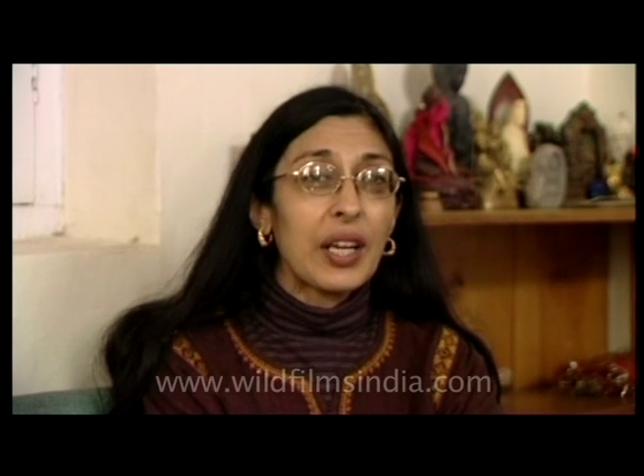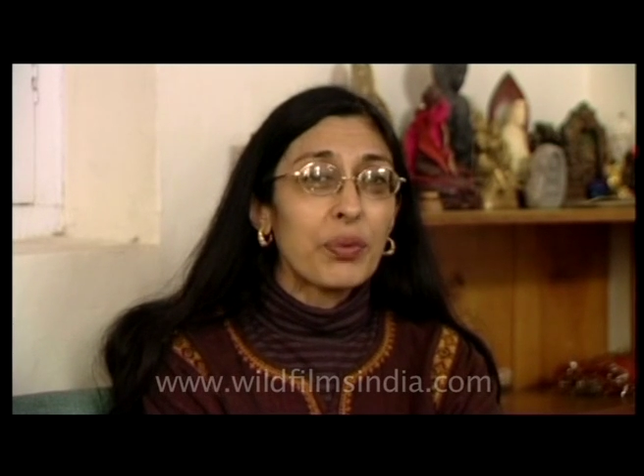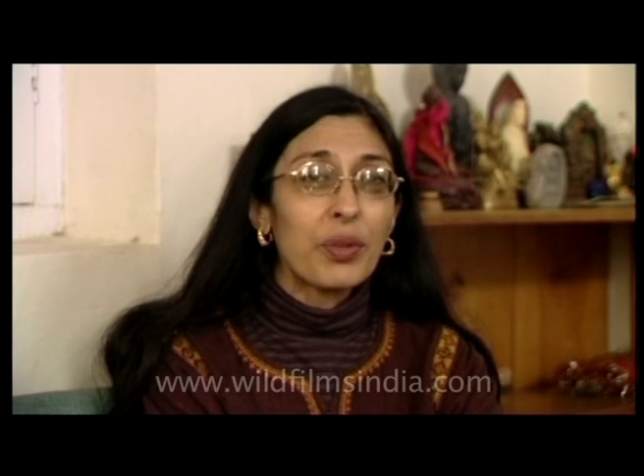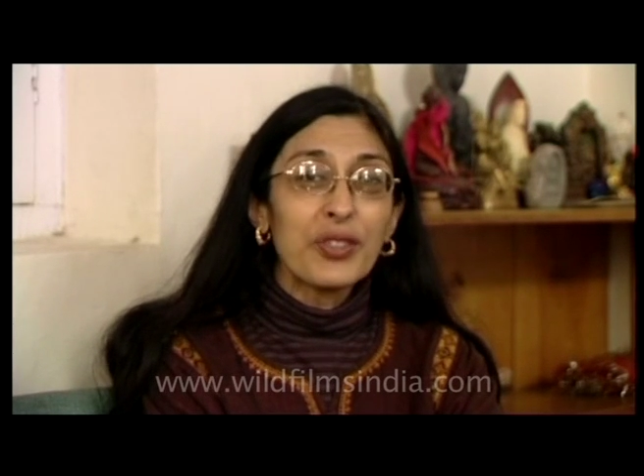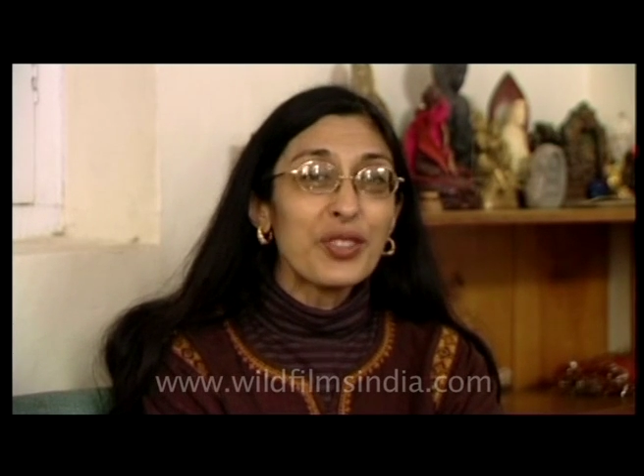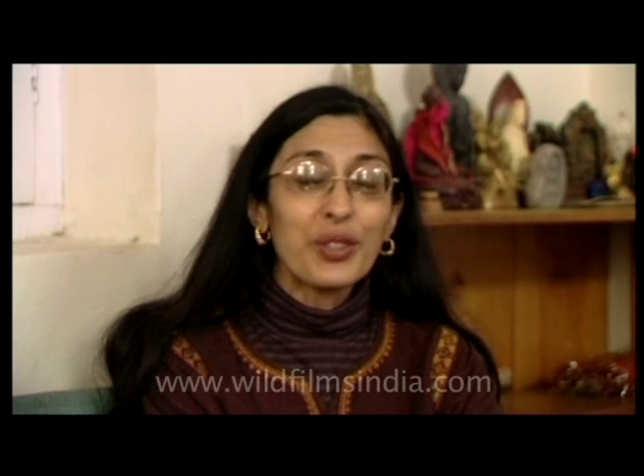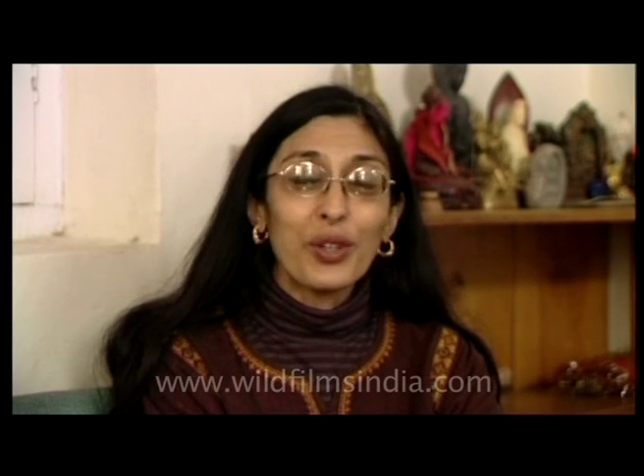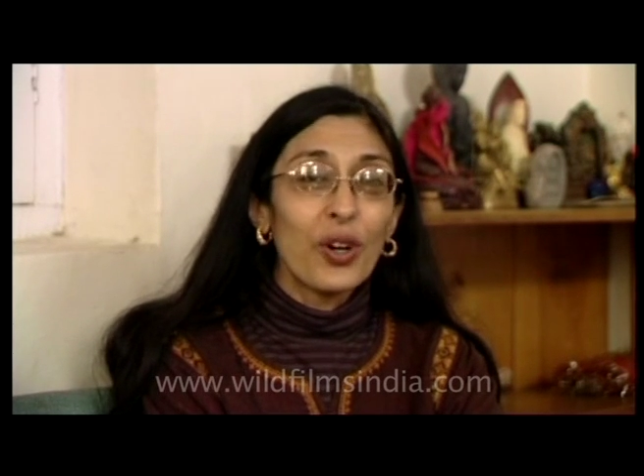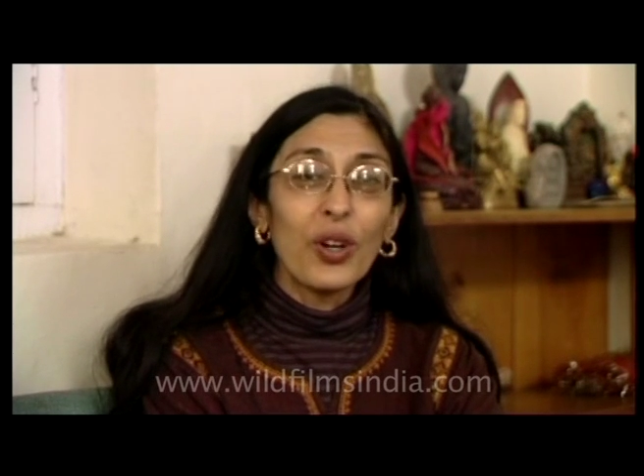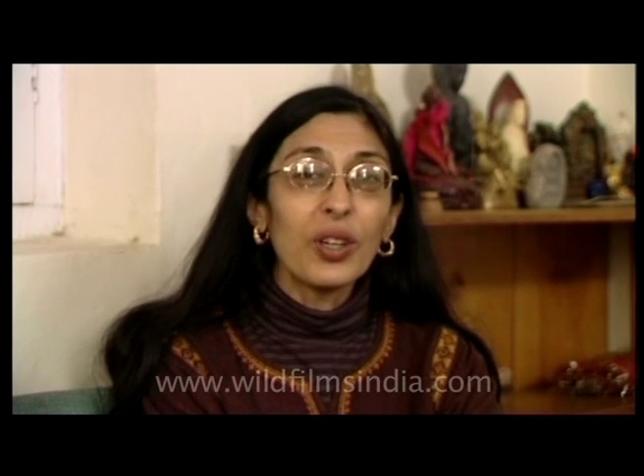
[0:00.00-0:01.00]
it wasn't
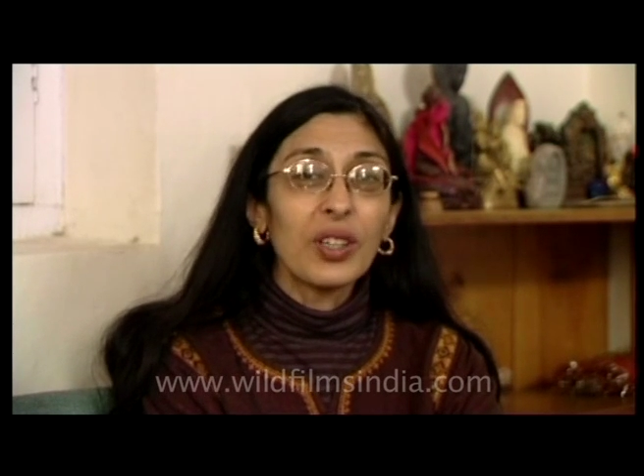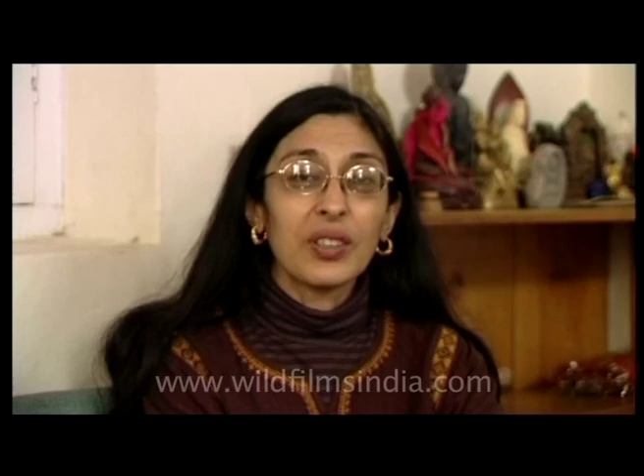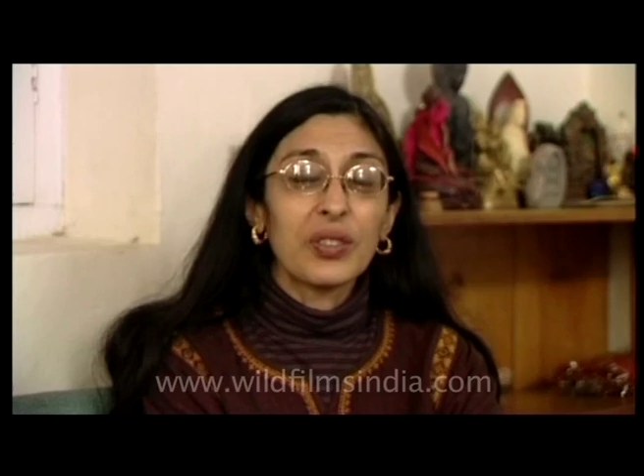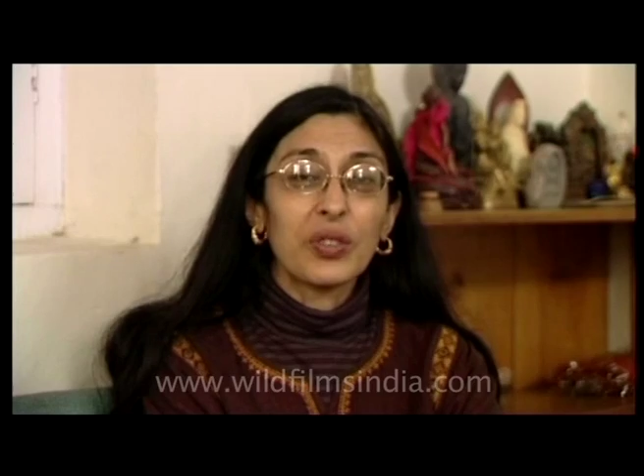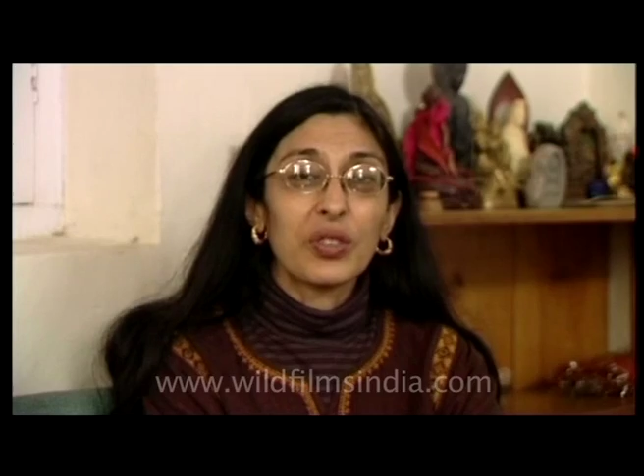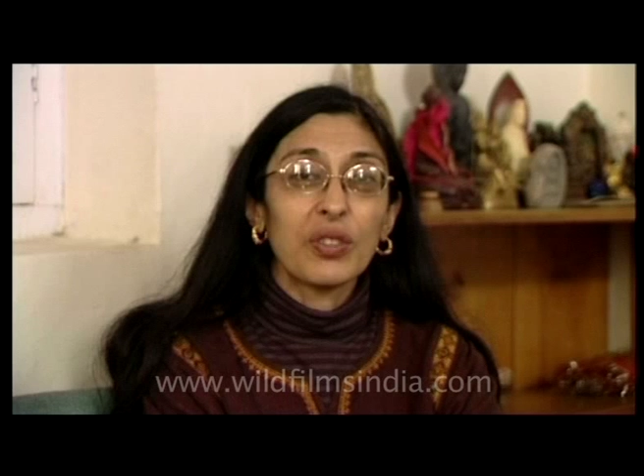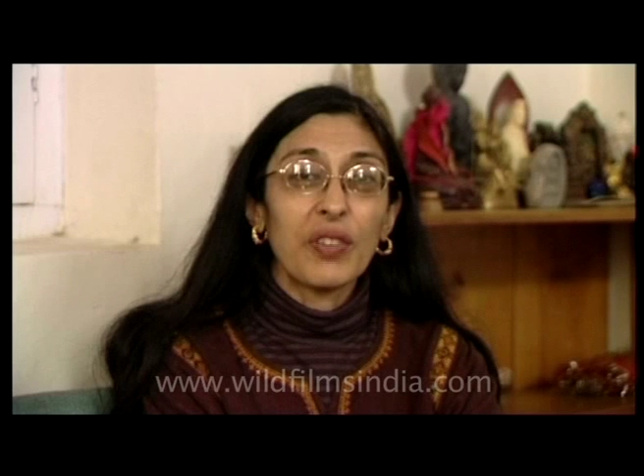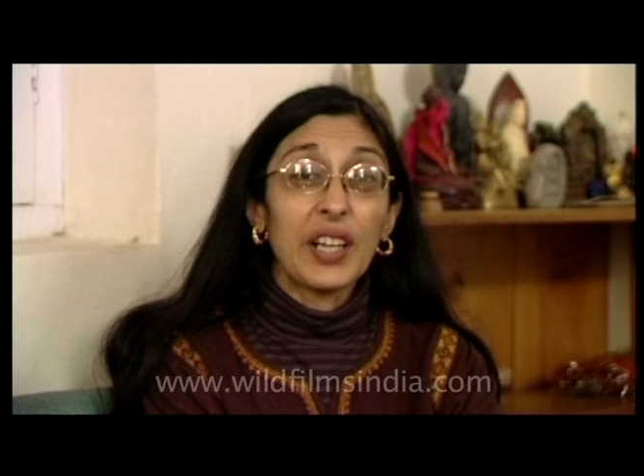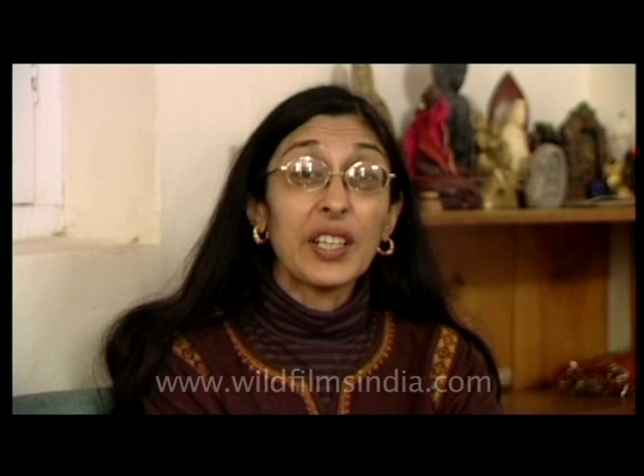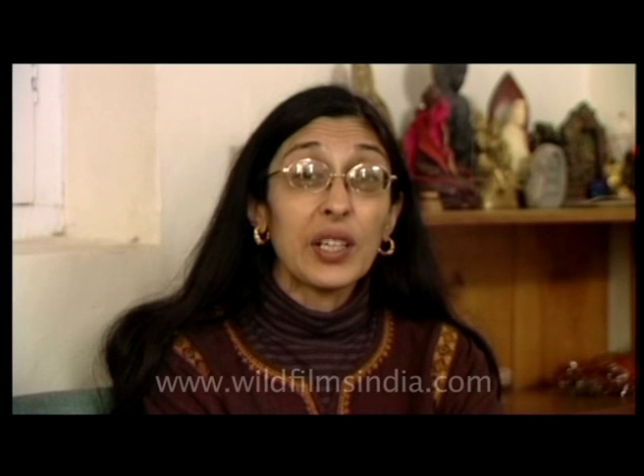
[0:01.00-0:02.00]
all sort of
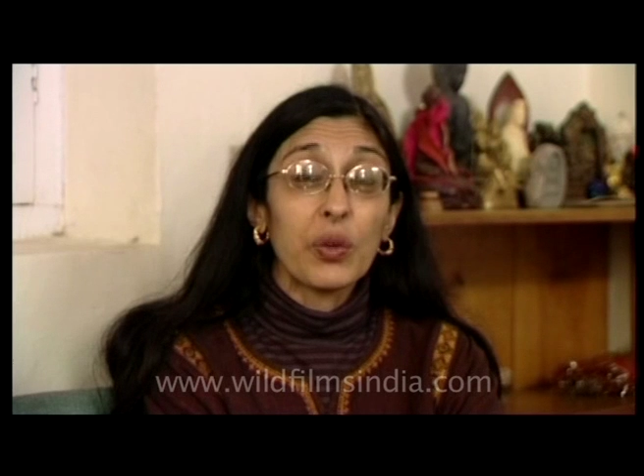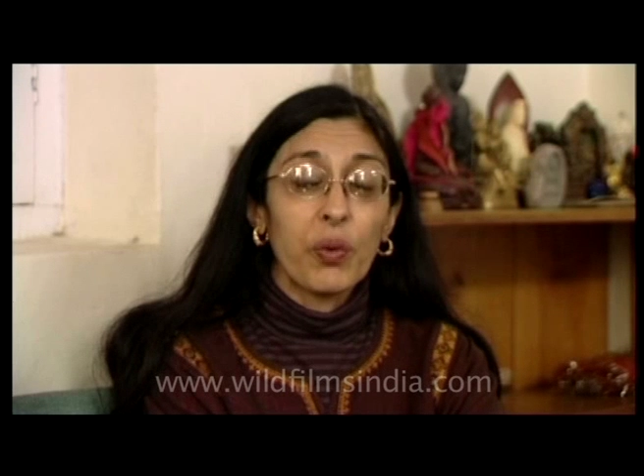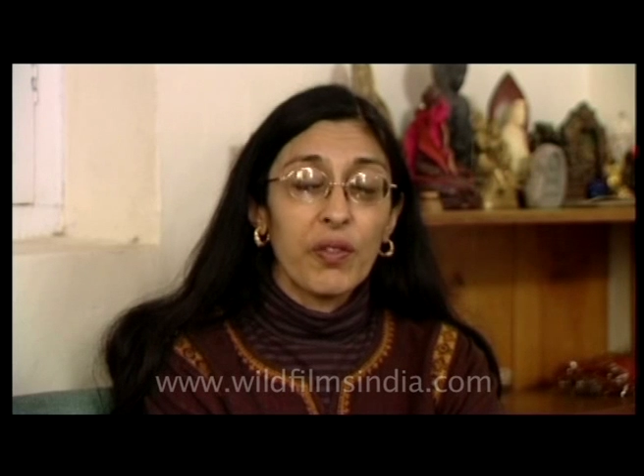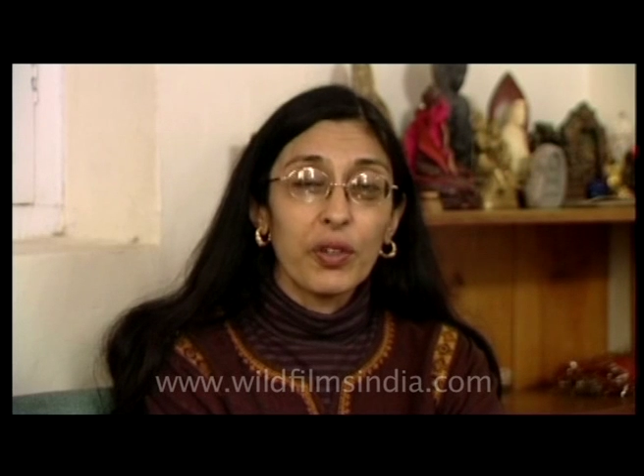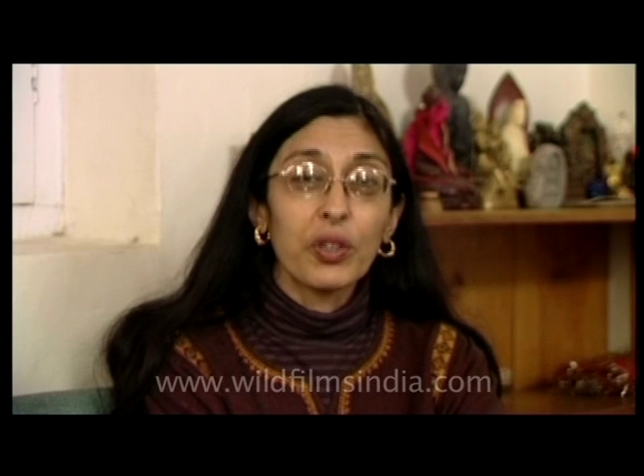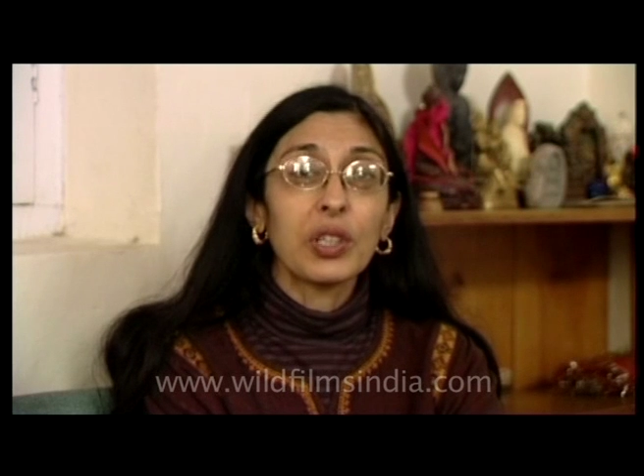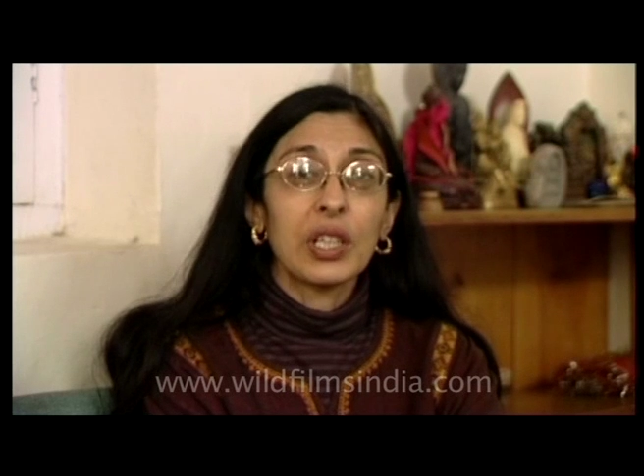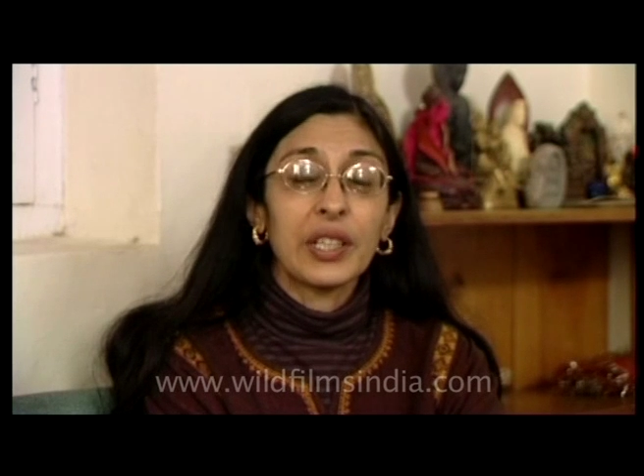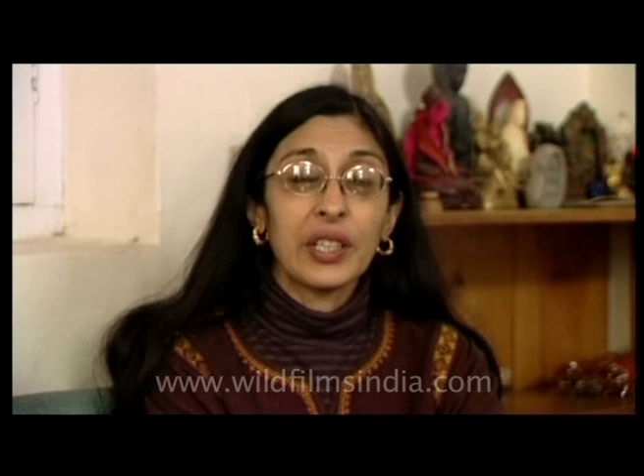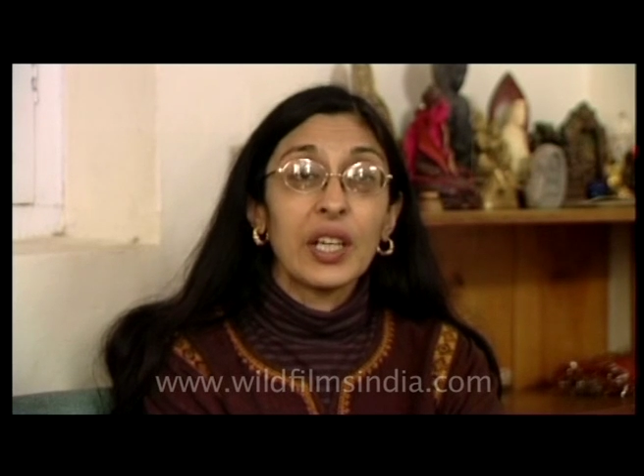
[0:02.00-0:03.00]

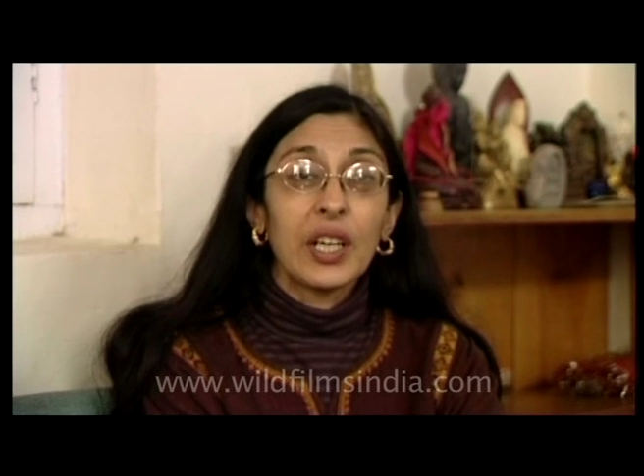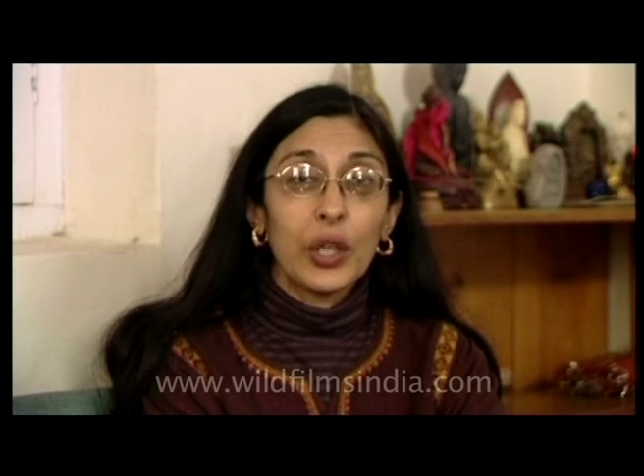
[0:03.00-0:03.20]
unequivocally